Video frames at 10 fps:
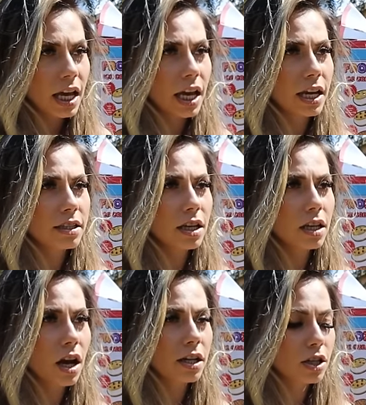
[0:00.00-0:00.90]

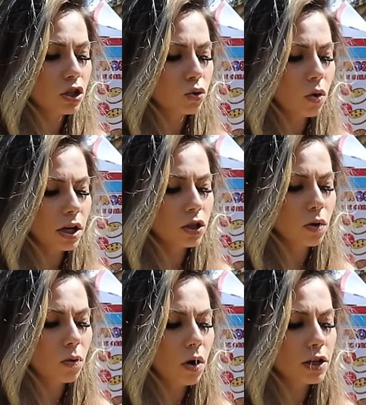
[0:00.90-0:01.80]
18, 19, 20,
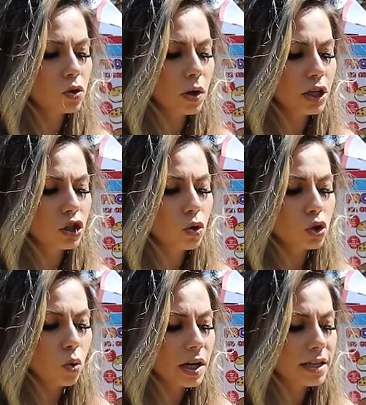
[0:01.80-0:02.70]
21, 22,
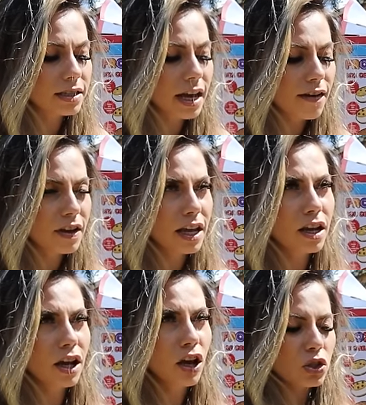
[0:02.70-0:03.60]

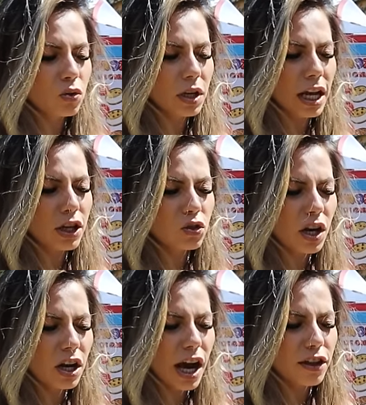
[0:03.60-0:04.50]
27, 28,
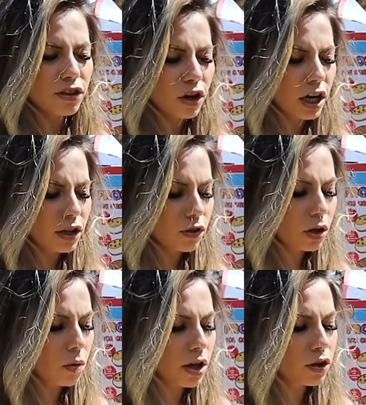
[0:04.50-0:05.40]
29, 30,
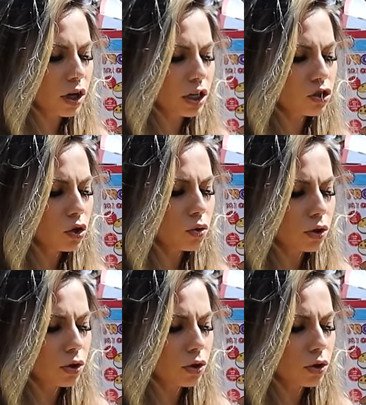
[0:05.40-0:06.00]
31, 32,